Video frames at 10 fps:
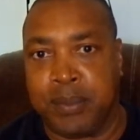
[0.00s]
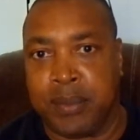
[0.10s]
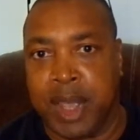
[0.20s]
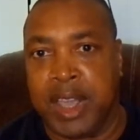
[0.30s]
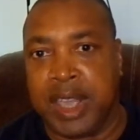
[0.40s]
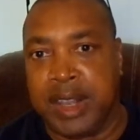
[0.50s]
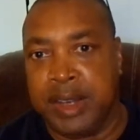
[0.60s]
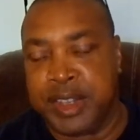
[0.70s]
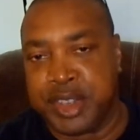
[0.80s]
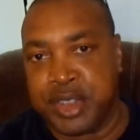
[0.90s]
Again,
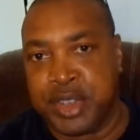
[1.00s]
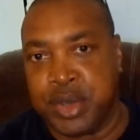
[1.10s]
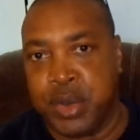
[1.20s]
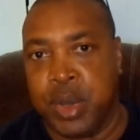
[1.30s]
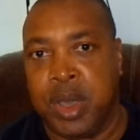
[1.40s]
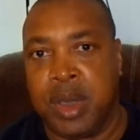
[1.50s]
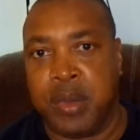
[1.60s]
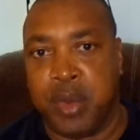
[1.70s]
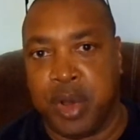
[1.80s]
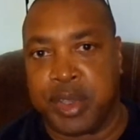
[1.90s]
listen to
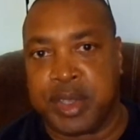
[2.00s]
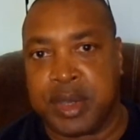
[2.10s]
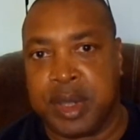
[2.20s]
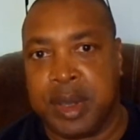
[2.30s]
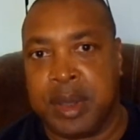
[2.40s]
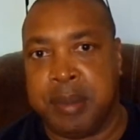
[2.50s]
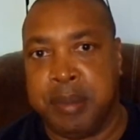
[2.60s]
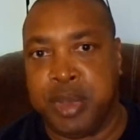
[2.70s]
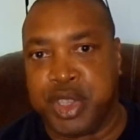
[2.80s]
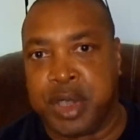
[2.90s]
what
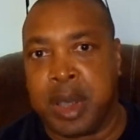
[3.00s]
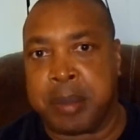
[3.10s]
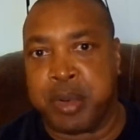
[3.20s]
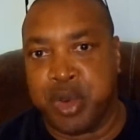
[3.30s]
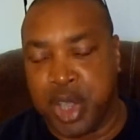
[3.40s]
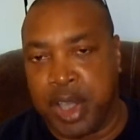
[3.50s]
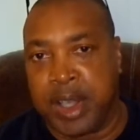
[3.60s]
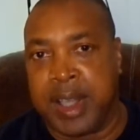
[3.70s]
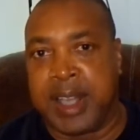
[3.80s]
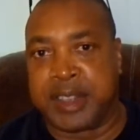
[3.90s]

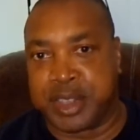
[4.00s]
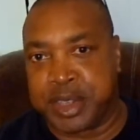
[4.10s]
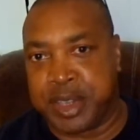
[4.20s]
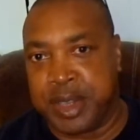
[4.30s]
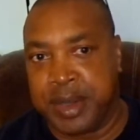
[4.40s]
Mutabaruka has to say.